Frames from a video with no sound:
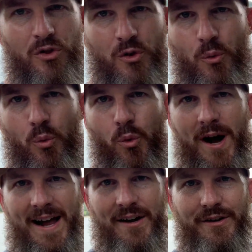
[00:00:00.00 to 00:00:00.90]
the
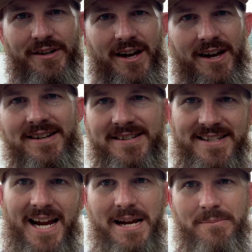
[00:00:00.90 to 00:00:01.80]
wild,
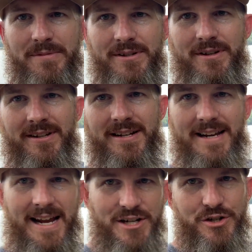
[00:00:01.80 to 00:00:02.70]
untamed
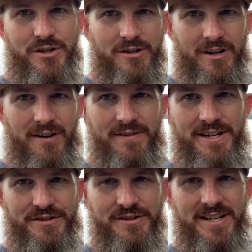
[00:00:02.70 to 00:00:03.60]
nature of
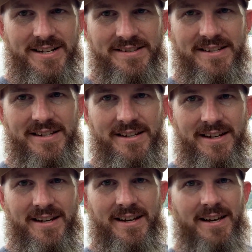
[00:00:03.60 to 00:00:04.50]
Eastern Tennessee,
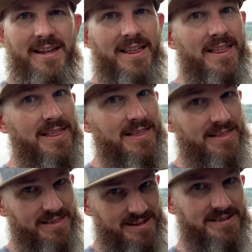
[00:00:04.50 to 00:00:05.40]

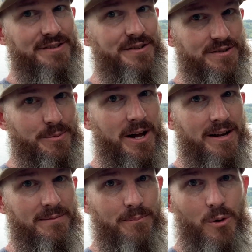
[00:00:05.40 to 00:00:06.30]
this is your spot.
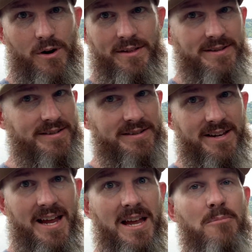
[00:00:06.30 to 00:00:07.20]
Boy, this is
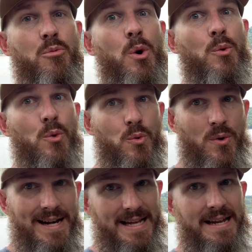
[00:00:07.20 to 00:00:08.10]
a
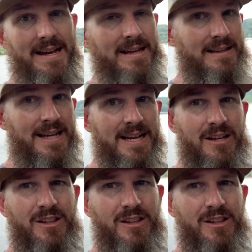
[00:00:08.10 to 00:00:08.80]
pretty lake.